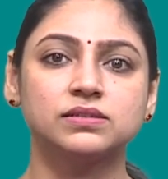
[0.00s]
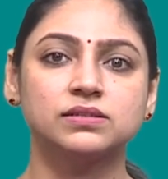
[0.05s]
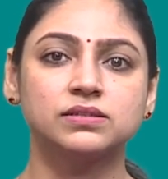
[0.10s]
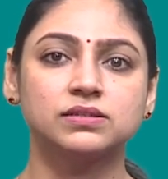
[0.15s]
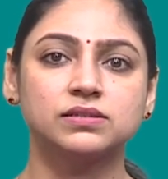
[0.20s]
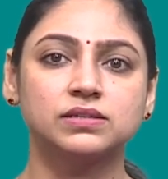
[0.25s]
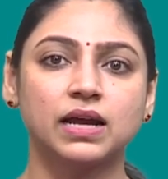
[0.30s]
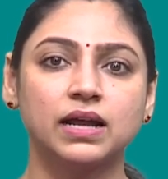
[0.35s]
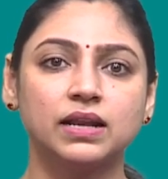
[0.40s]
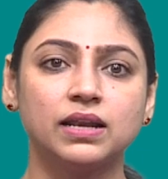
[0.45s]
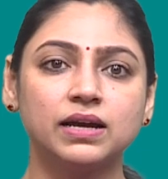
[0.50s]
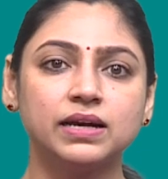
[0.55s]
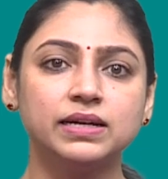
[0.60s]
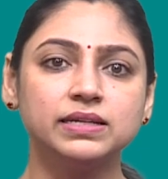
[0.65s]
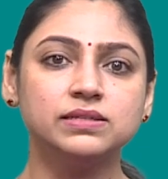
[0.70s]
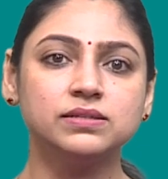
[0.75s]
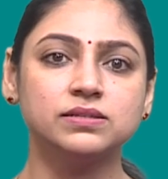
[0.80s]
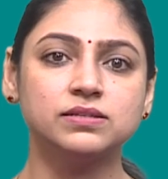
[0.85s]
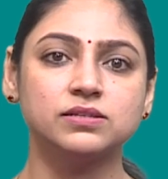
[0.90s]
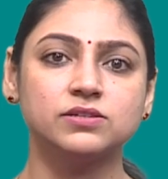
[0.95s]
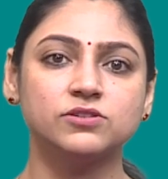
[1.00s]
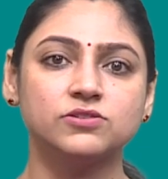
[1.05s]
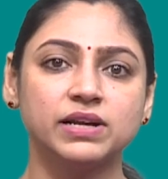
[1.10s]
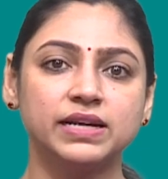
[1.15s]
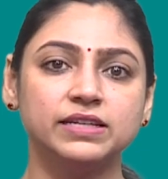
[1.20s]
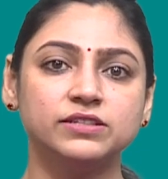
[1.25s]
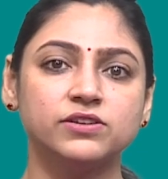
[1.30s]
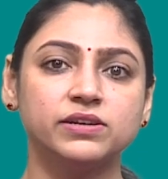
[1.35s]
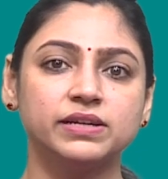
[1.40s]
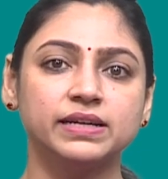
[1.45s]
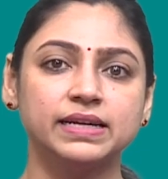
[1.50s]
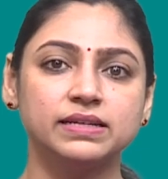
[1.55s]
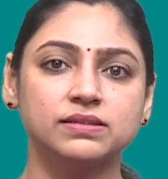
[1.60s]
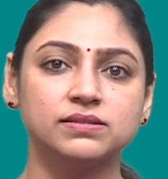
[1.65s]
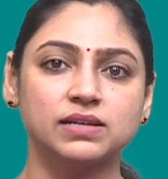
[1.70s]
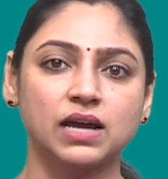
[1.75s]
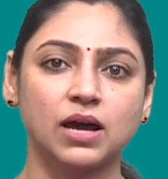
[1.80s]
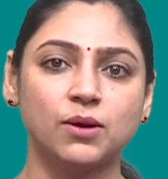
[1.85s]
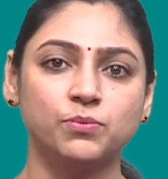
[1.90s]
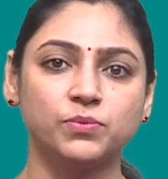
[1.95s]
stylized rendering
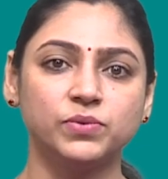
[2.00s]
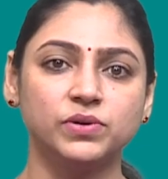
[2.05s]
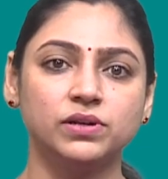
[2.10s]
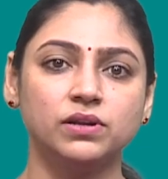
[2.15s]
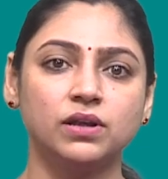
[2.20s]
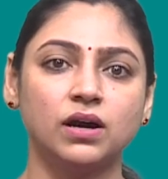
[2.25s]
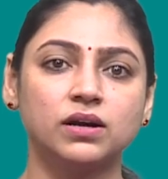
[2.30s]
example,